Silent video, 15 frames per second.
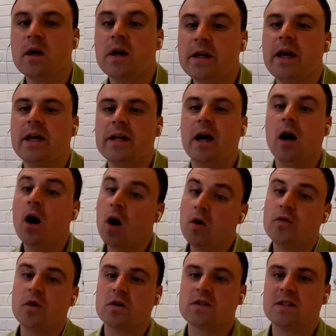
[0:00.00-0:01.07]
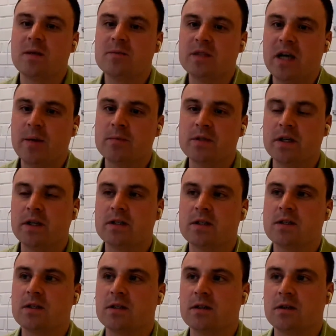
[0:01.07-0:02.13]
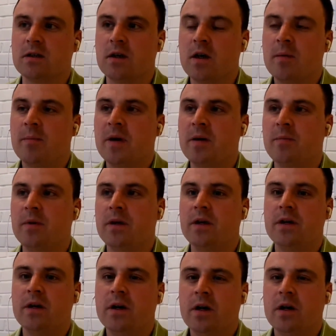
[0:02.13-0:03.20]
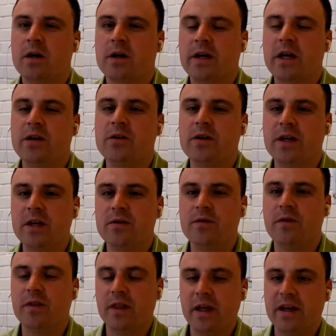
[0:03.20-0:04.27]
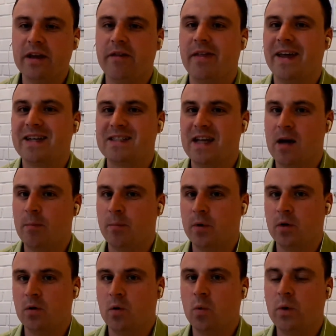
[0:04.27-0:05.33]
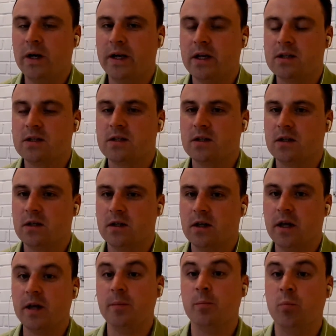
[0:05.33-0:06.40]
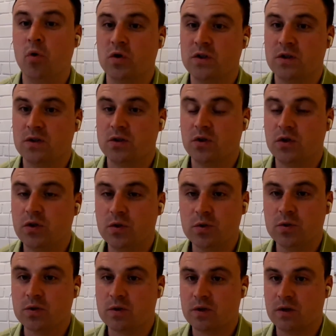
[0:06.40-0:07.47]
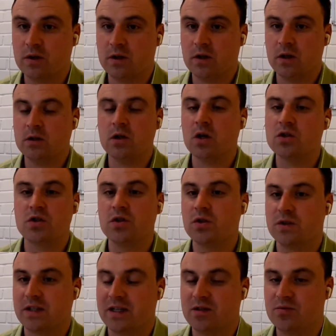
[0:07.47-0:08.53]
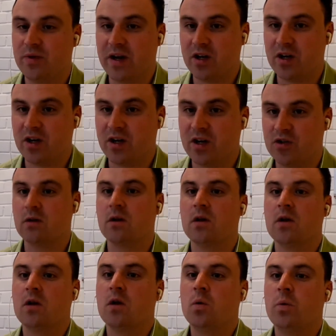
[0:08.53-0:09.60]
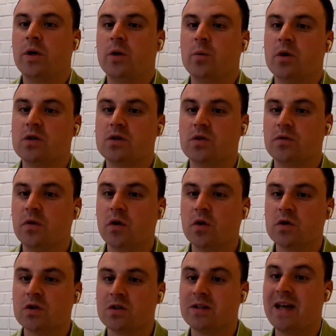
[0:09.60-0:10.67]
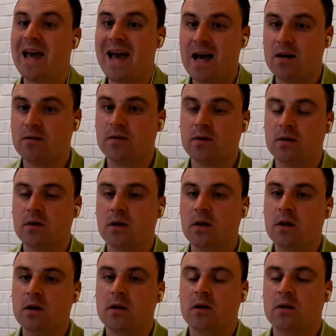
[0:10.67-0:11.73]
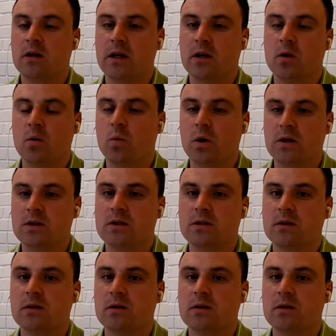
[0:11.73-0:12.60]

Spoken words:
Yeah, of course. Sometimes it's maybe. Can you give the example when it's important to use not to use contraction? When you want to focus on have, like or what?